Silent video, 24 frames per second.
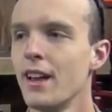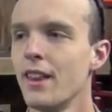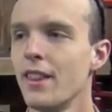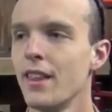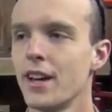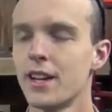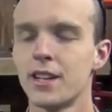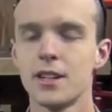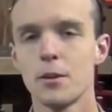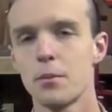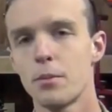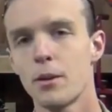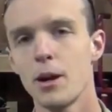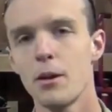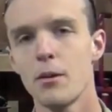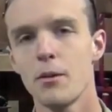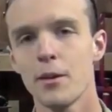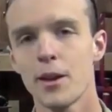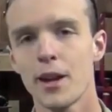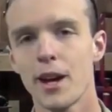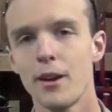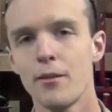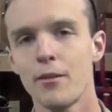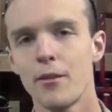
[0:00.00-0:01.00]
that you'll
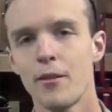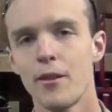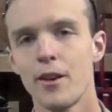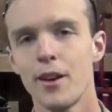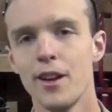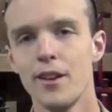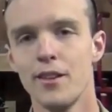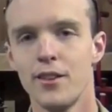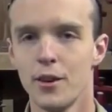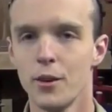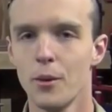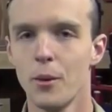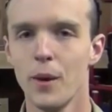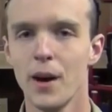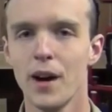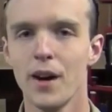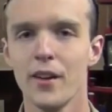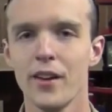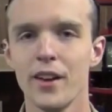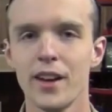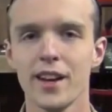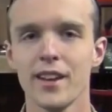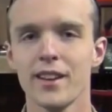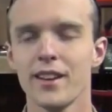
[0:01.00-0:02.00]
probably ever run into
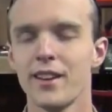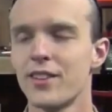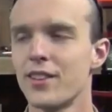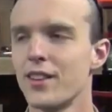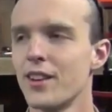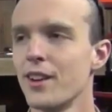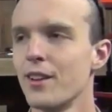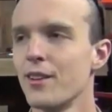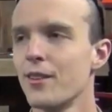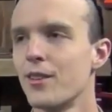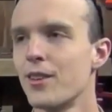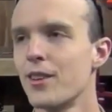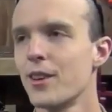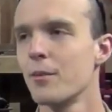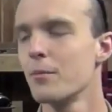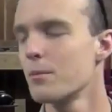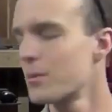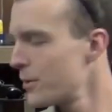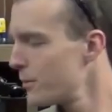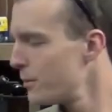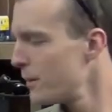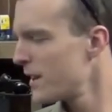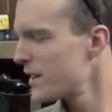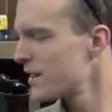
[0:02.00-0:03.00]
welding unless you do some
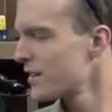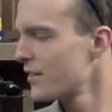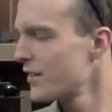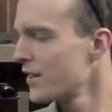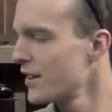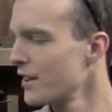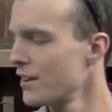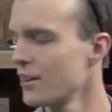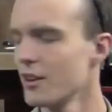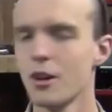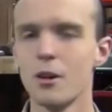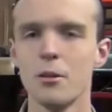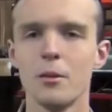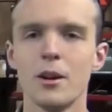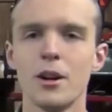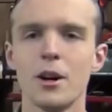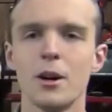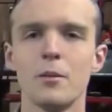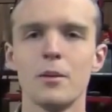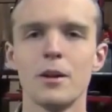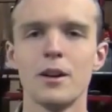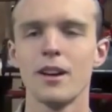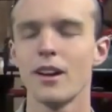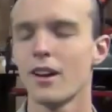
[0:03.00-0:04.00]
specialty
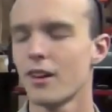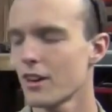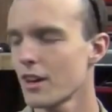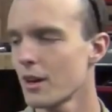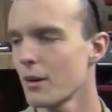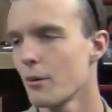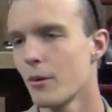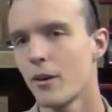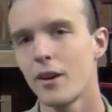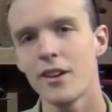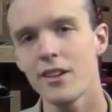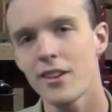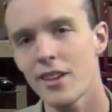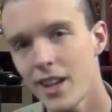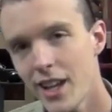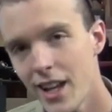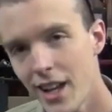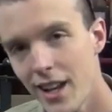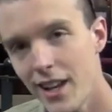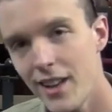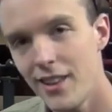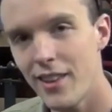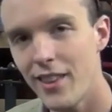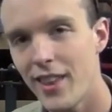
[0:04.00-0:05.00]
aluminum or okay we're not going to
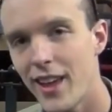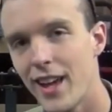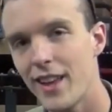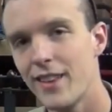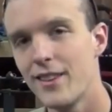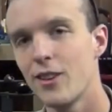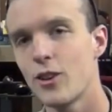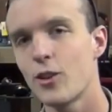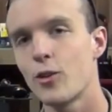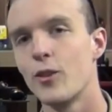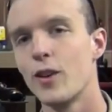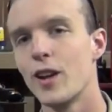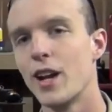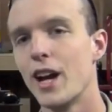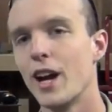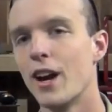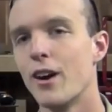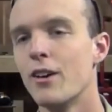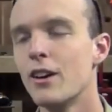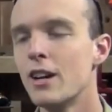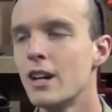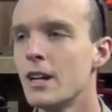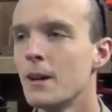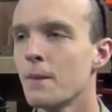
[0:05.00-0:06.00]
get into that in this video